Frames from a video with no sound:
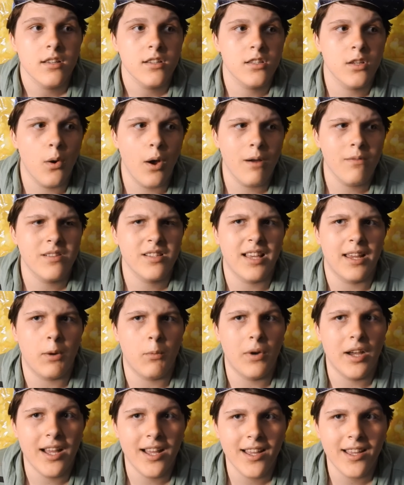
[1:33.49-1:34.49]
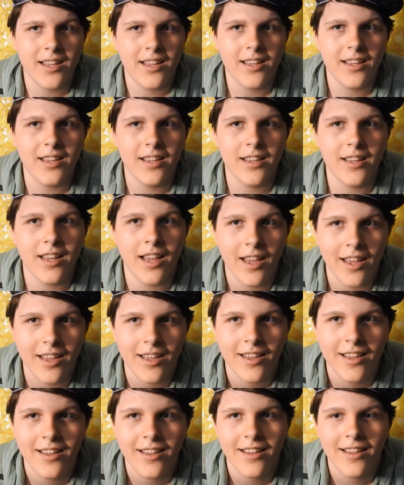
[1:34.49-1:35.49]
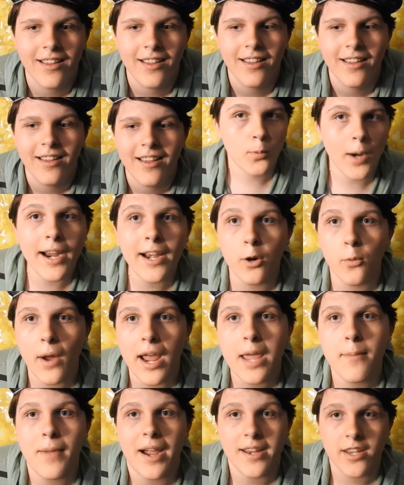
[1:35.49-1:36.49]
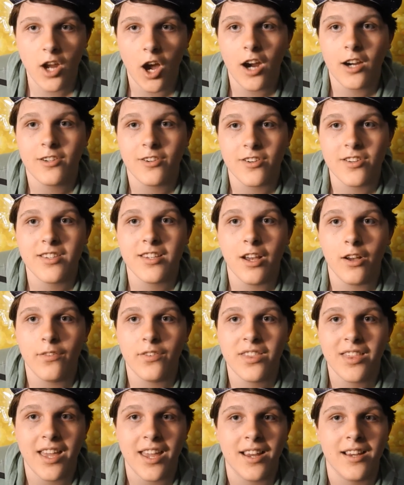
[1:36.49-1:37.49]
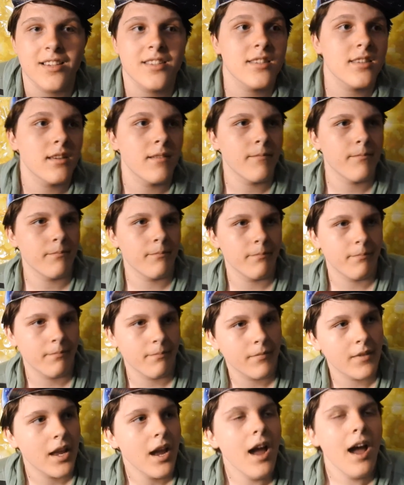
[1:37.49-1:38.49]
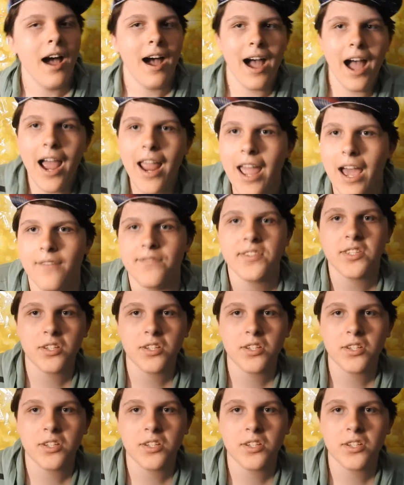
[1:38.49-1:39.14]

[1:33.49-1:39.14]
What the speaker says: So I was like, what? Right away, my doctor self thinks, I have